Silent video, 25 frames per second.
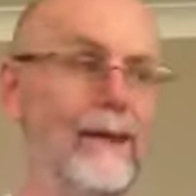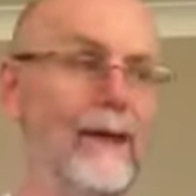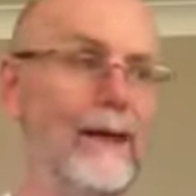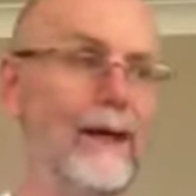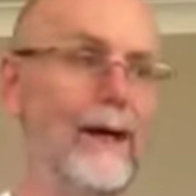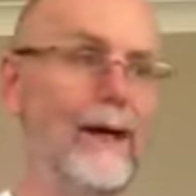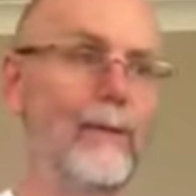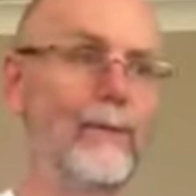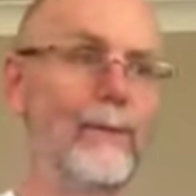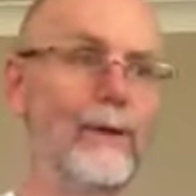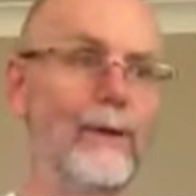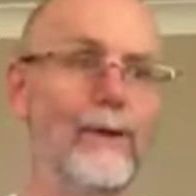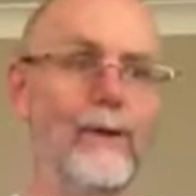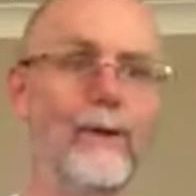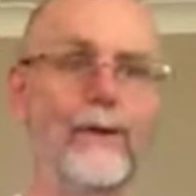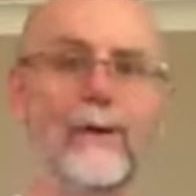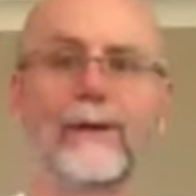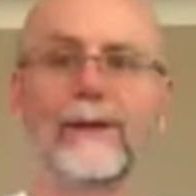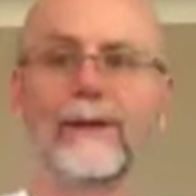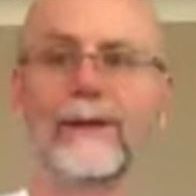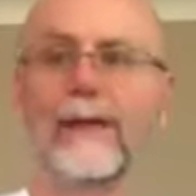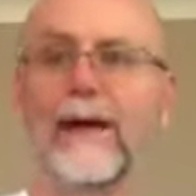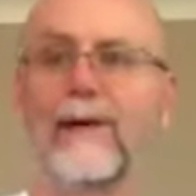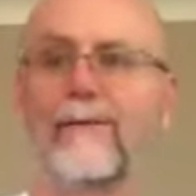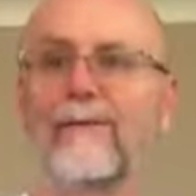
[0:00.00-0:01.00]
We could
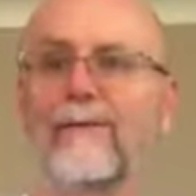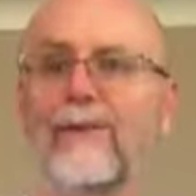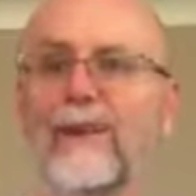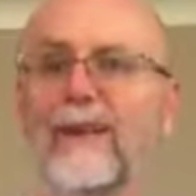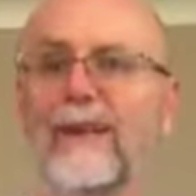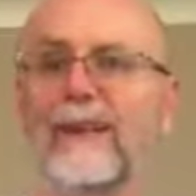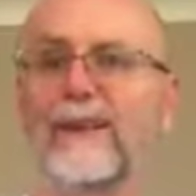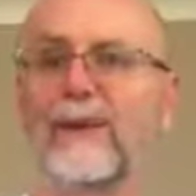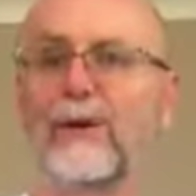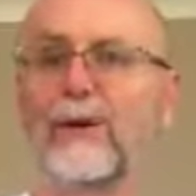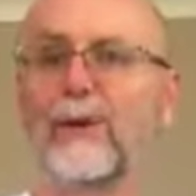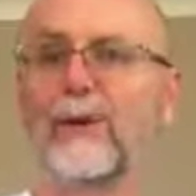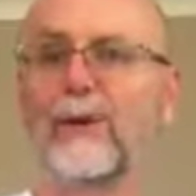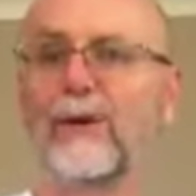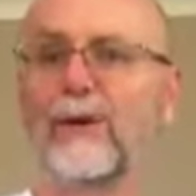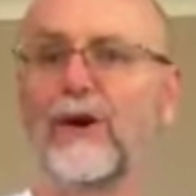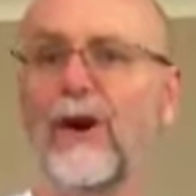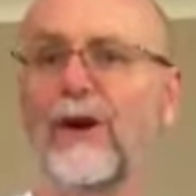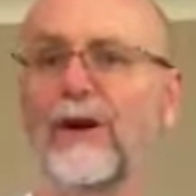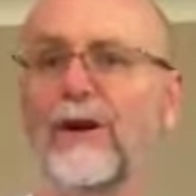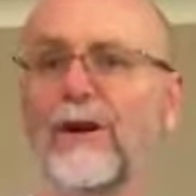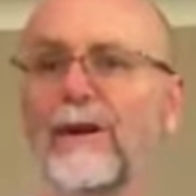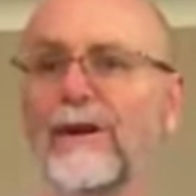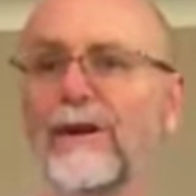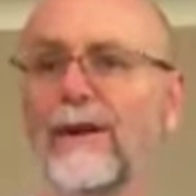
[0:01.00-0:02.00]
also have things called
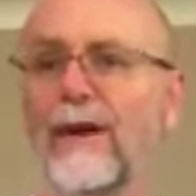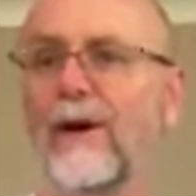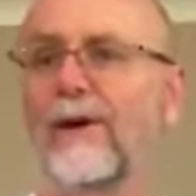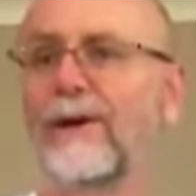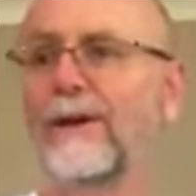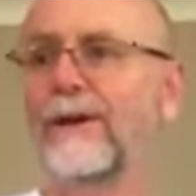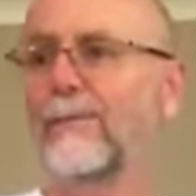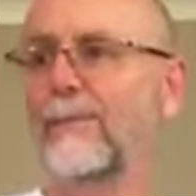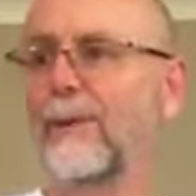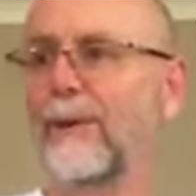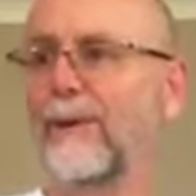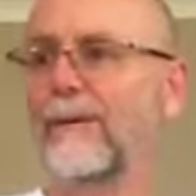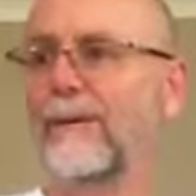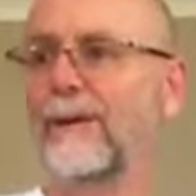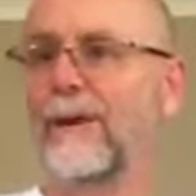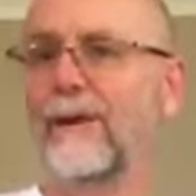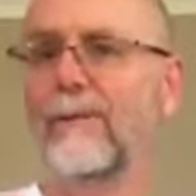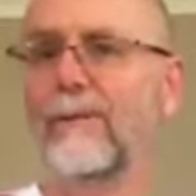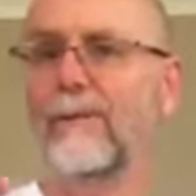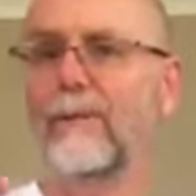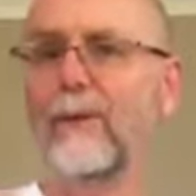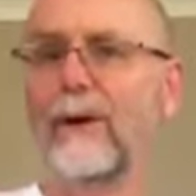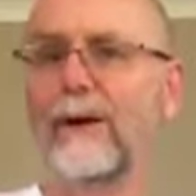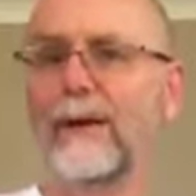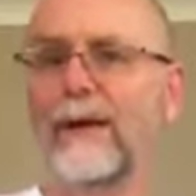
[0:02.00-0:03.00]
dotted notes, but
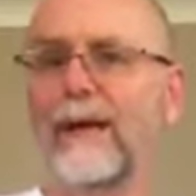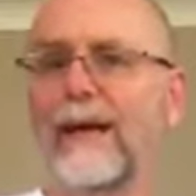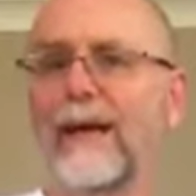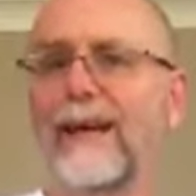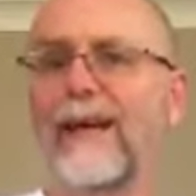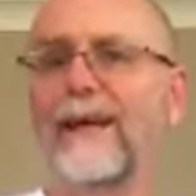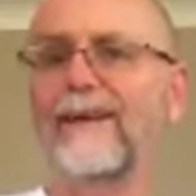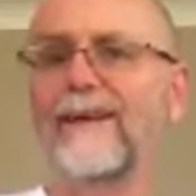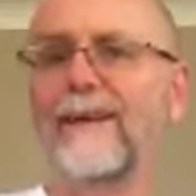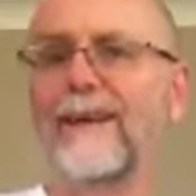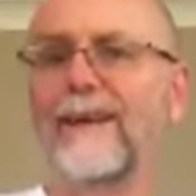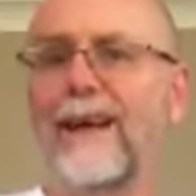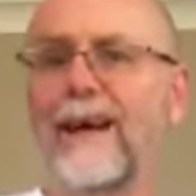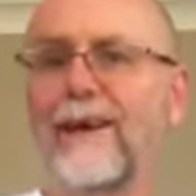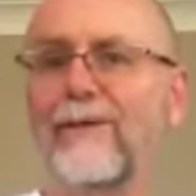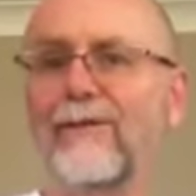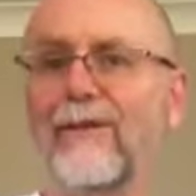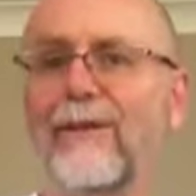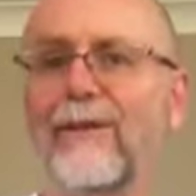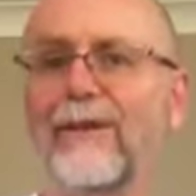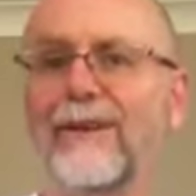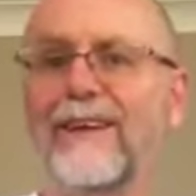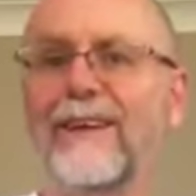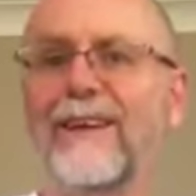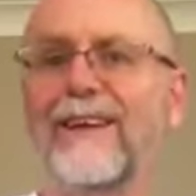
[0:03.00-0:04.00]
we won't get into that
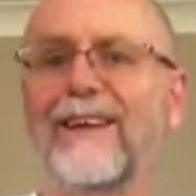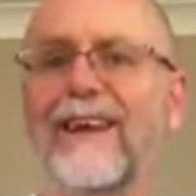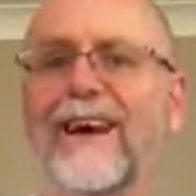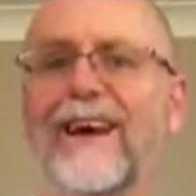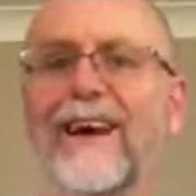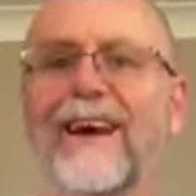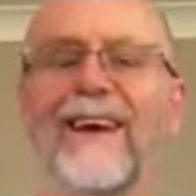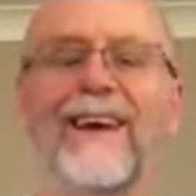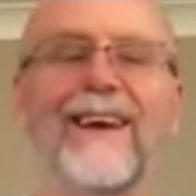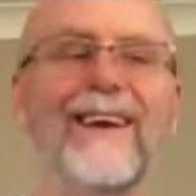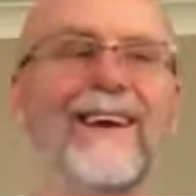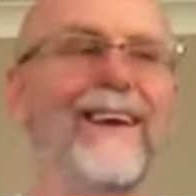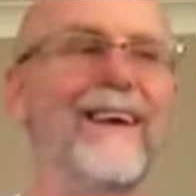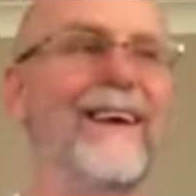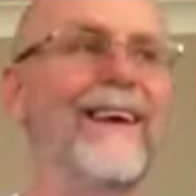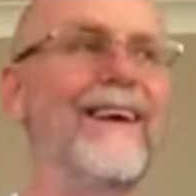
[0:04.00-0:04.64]
for today.